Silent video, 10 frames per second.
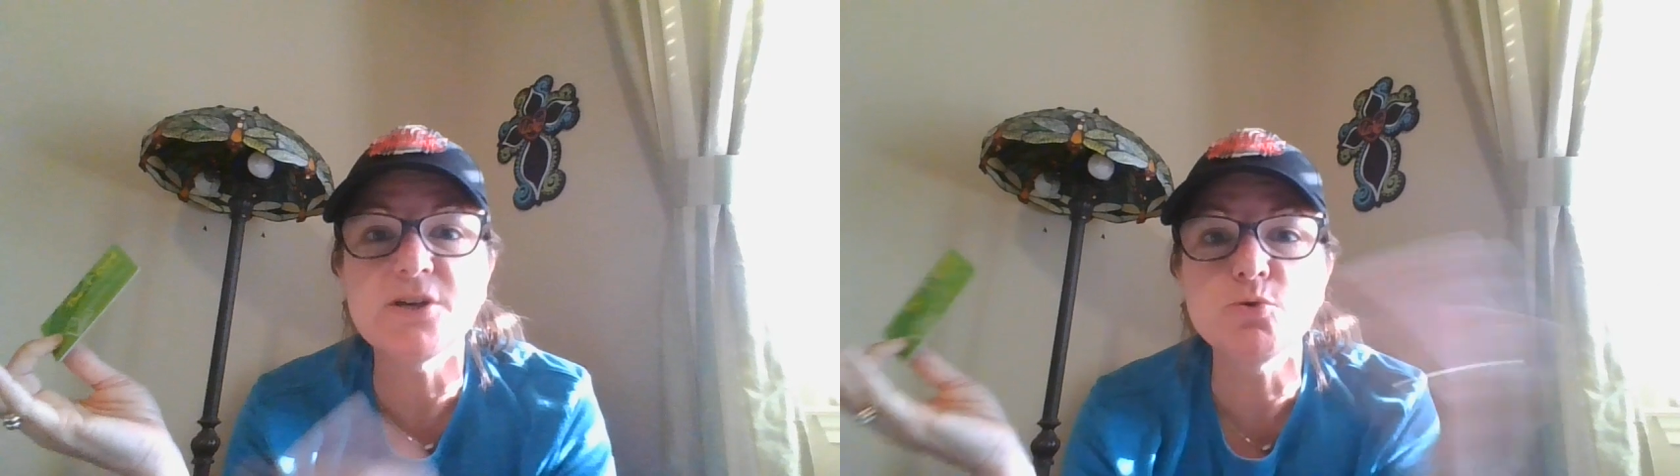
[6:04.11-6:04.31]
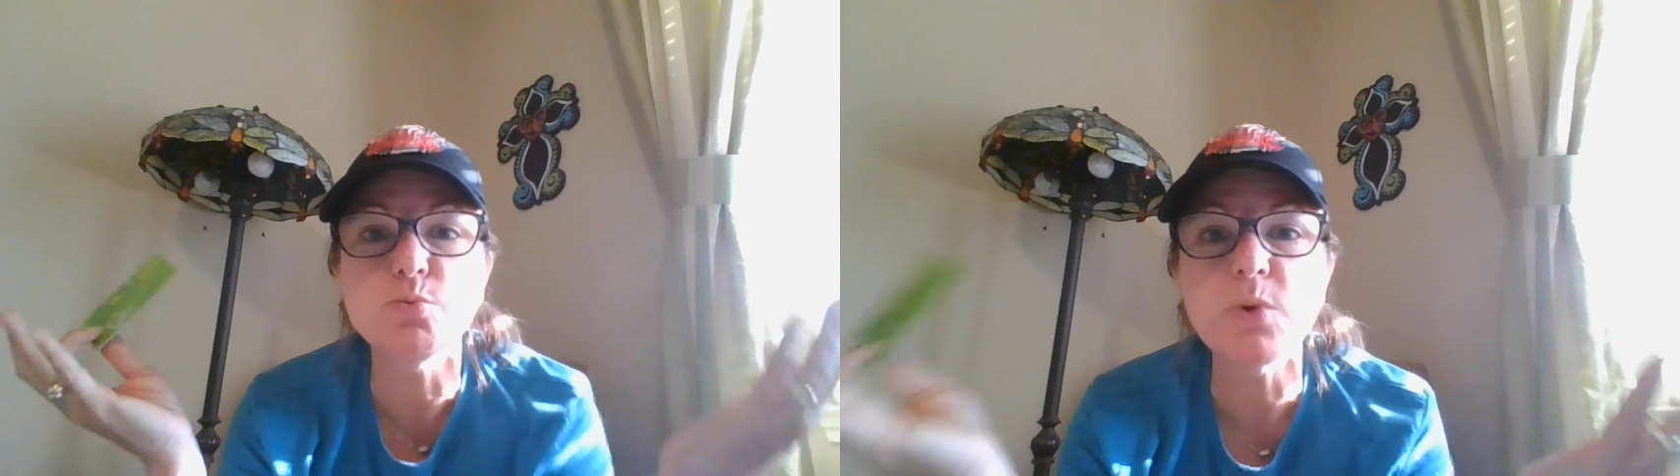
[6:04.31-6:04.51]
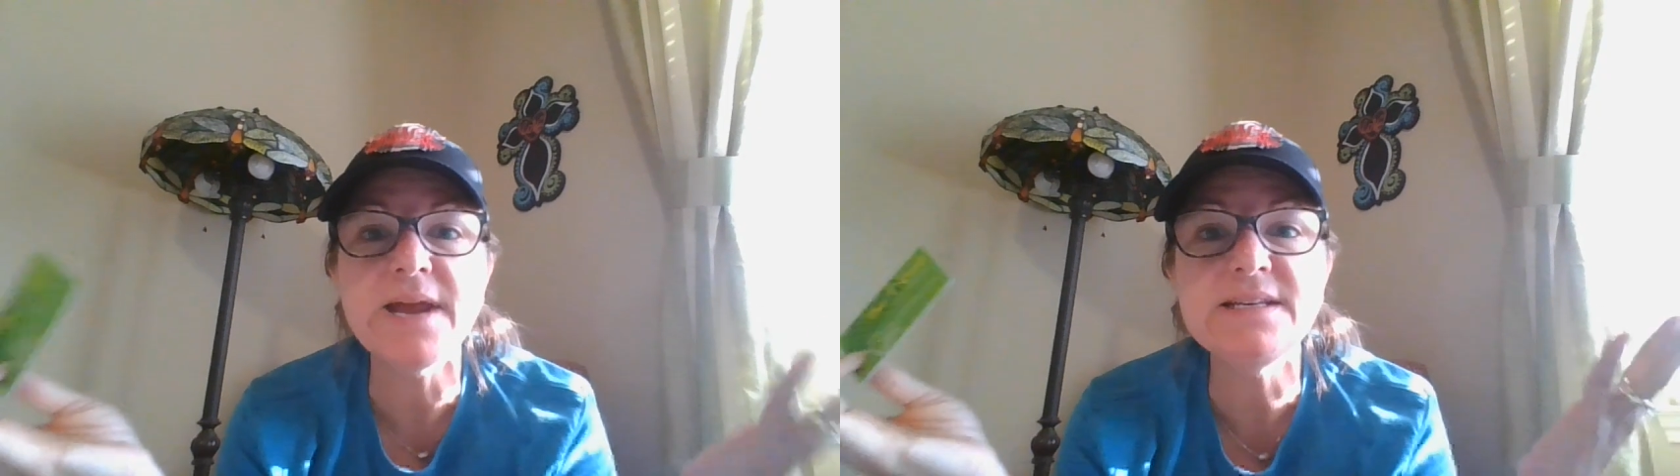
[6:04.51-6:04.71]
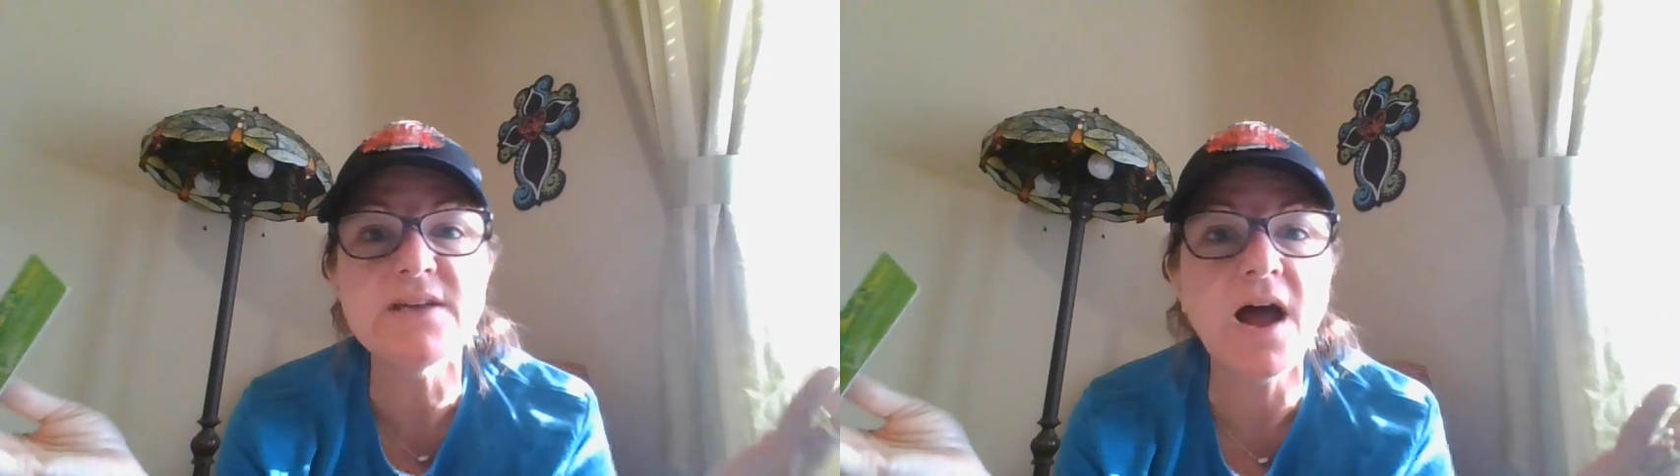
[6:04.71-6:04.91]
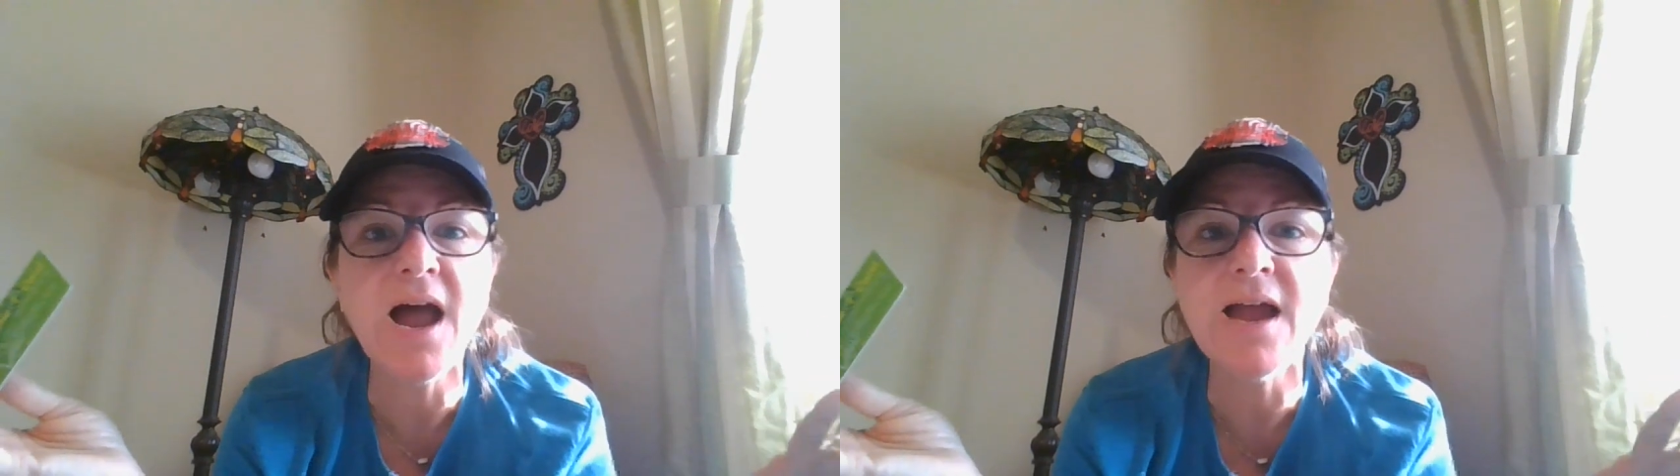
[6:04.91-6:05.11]
great
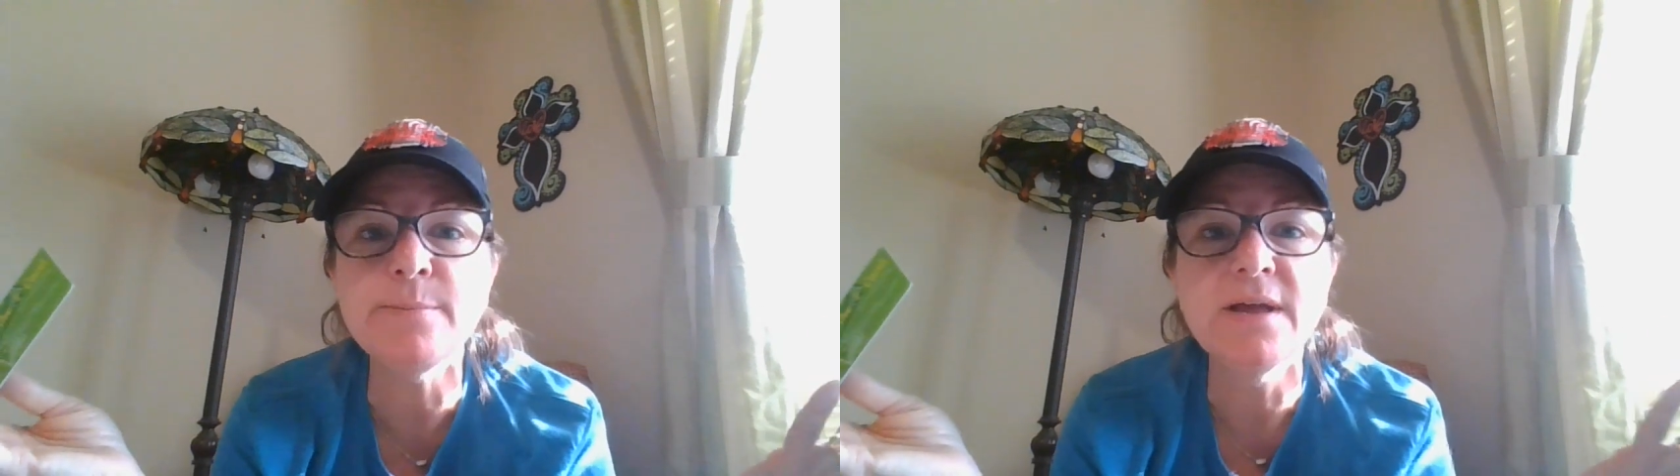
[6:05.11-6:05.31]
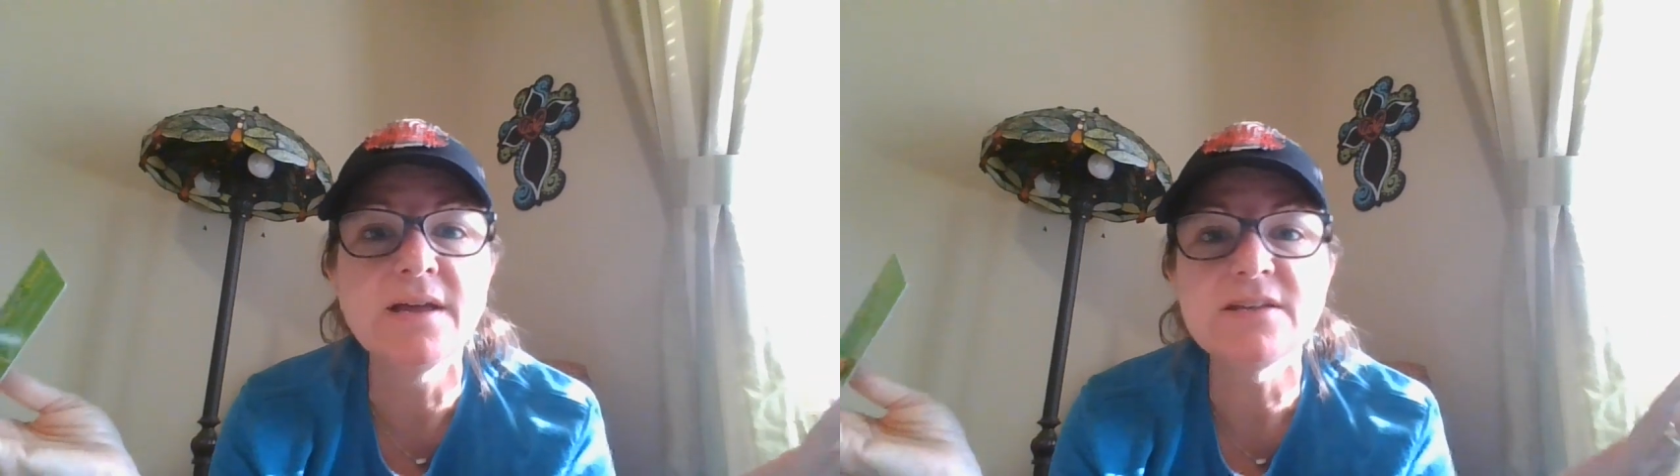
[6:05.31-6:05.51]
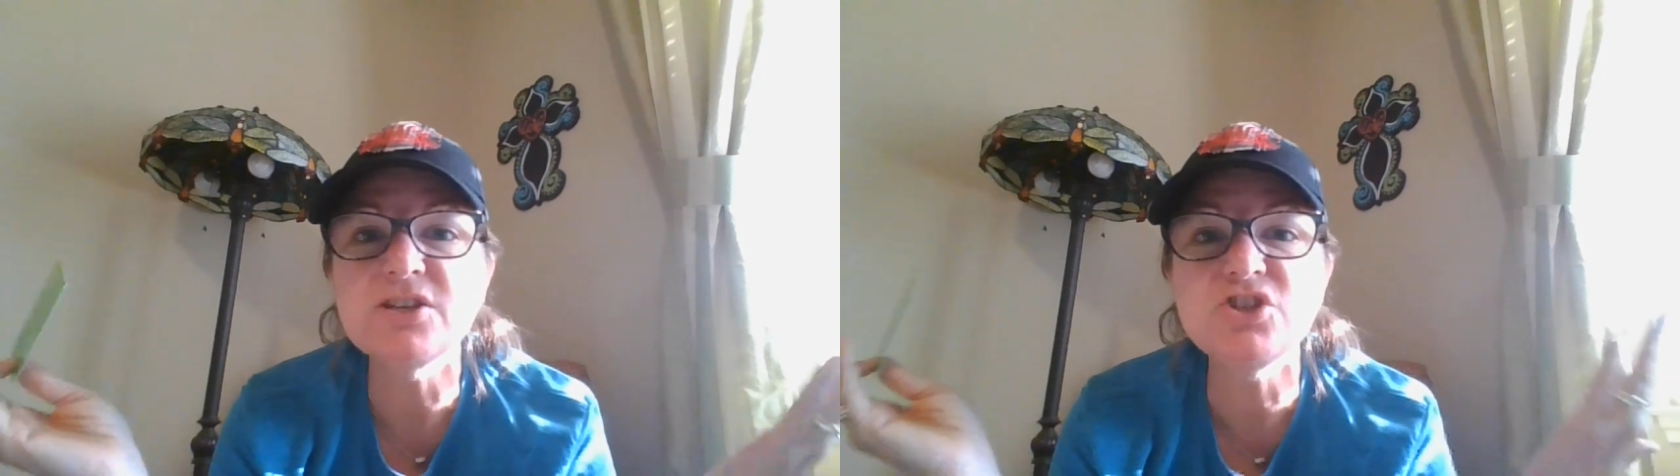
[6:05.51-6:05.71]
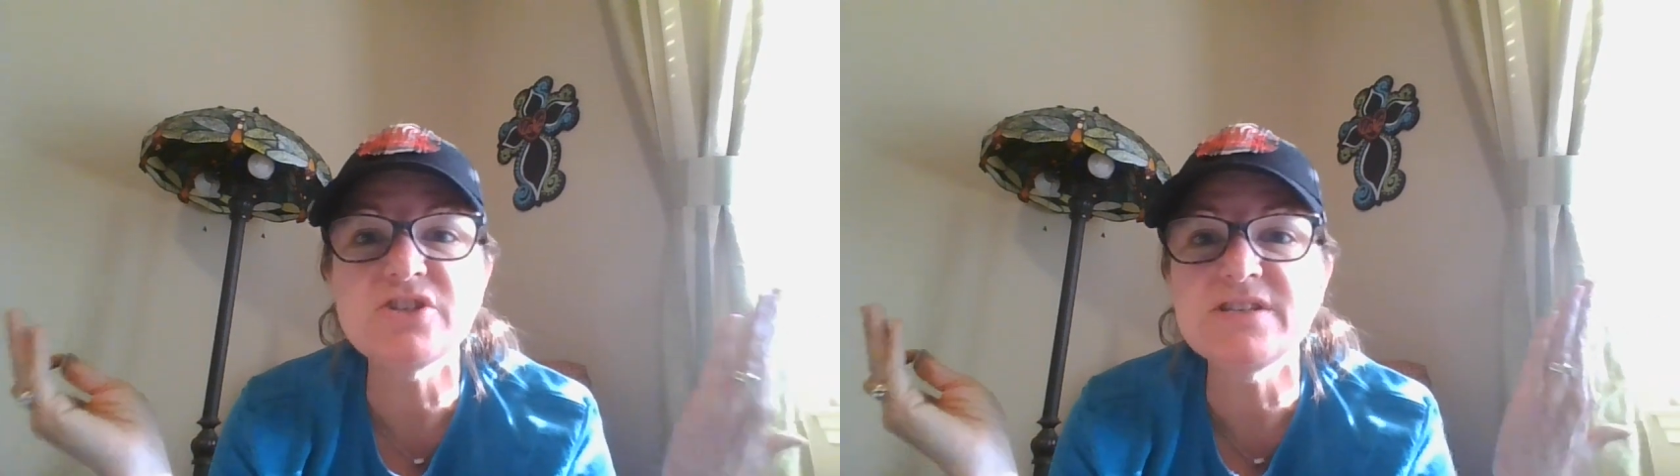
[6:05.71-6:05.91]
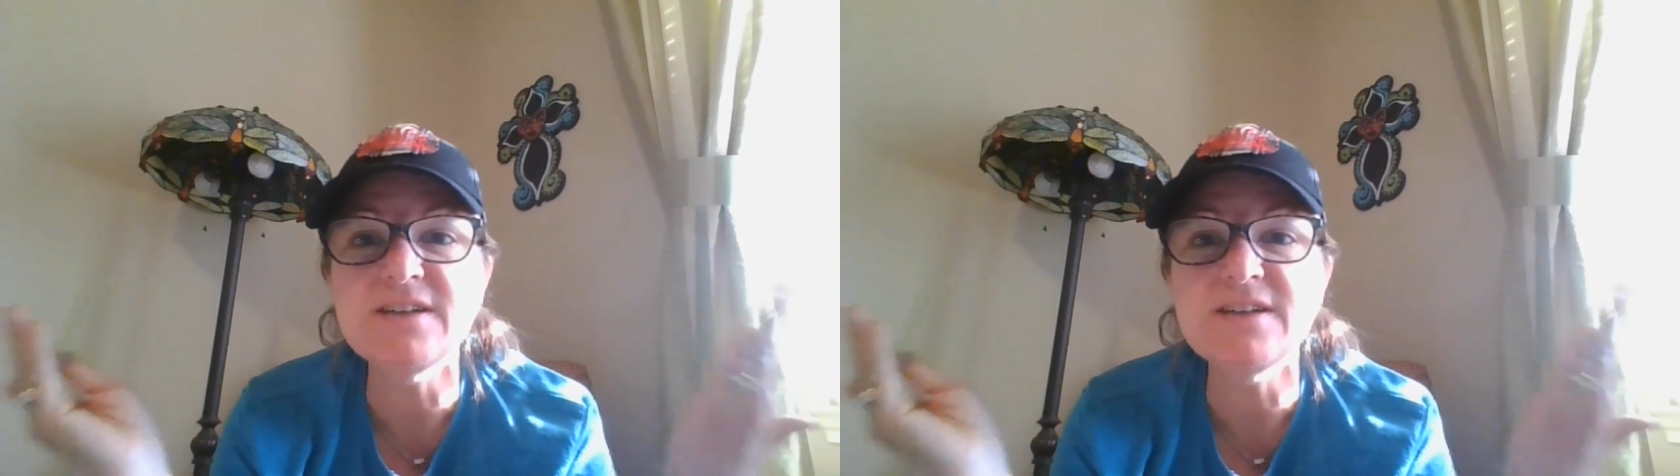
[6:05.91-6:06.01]
time to just